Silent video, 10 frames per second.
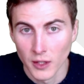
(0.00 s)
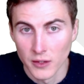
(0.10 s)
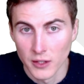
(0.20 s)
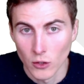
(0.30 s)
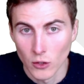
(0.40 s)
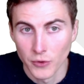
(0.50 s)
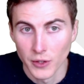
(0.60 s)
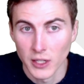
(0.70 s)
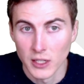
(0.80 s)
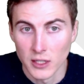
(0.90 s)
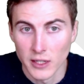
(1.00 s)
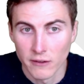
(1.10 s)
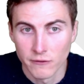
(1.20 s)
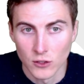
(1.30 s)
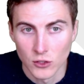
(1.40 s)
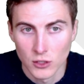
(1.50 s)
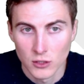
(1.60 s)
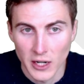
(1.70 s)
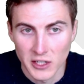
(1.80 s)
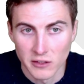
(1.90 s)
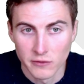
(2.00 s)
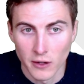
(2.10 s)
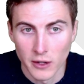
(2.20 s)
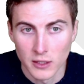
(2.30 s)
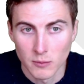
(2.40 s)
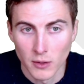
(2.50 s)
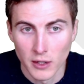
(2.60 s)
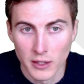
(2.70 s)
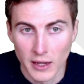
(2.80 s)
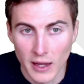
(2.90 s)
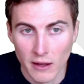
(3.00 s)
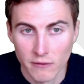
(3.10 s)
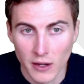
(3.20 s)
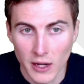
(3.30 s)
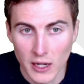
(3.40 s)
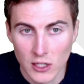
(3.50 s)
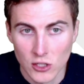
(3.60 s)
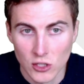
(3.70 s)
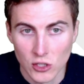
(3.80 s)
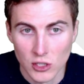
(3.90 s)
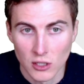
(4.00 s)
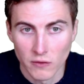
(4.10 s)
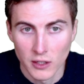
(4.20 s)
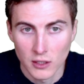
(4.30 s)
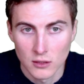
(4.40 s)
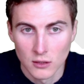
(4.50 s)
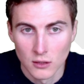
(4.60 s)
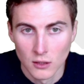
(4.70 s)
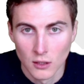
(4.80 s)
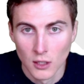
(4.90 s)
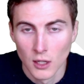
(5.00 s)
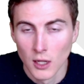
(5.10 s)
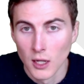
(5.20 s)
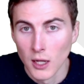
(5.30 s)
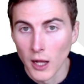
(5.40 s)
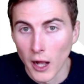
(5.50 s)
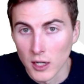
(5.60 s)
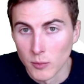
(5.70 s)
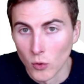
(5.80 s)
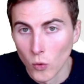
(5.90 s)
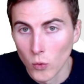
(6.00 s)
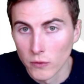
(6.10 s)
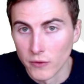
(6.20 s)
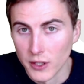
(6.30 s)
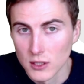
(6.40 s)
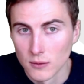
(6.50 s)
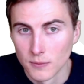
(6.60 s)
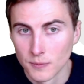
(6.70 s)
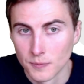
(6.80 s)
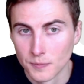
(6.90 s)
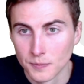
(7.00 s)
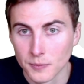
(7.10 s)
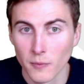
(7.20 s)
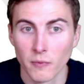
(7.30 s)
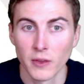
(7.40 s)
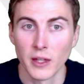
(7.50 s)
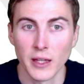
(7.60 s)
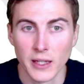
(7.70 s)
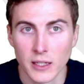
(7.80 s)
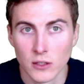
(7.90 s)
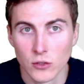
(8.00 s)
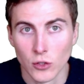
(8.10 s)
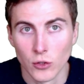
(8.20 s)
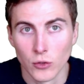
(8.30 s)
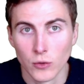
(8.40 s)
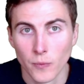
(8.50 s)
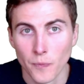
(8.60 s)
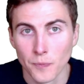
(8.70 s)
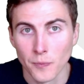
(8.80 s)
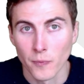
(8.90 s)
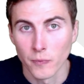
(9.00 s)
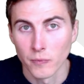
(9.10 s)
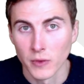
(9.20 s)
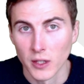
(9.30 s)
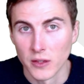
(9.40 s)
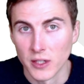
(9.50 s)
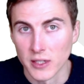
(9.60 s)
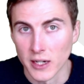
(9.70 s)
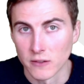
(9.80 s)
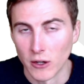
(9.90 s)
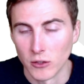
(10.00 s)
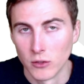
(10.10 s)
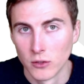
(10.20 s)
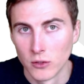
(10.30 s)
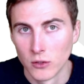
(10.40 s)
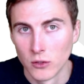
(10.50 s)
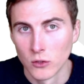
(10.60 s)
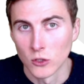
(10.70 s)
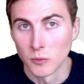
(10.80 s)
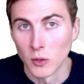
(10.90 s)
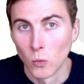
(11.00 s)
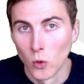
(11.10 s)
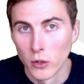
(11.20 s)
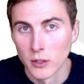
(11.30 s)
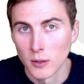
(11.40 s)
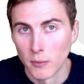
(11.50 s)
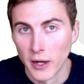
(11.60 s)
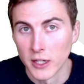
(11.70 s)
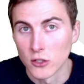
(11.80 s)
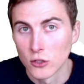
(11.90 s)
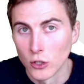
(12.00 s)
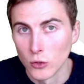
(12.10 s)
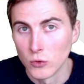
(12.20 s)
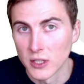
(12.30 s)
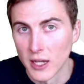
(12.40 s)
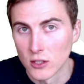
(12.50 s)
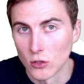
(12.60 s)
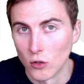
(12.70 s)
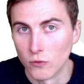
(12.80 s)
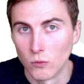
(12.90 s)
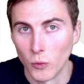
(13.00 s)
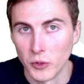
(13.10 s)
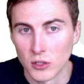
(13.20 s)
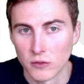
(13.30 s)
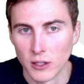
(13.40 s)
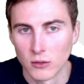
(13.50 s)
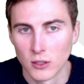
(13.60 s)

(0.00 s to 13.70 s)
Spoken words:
this whole thing into the f function to actually find my f h g of x, I'm going to put all of this into this x value. So it's going to be 1 minus 2 sets of what we just found.